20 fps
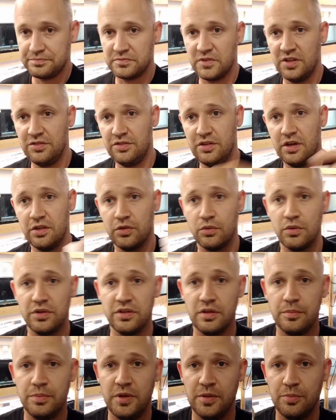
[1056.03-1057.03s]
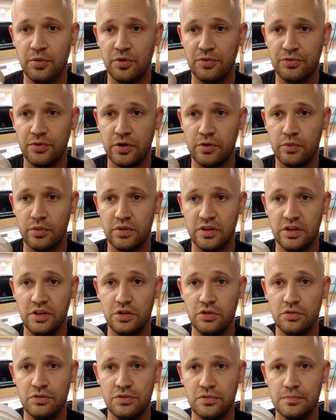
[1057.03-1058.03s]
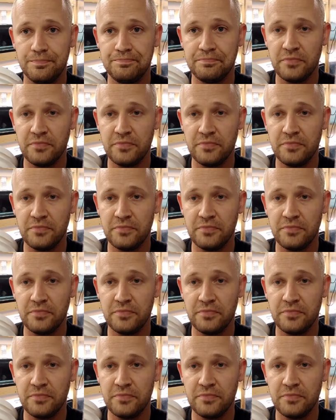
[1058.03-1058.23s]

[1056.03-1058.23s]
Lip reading: is the other one that people frequently use.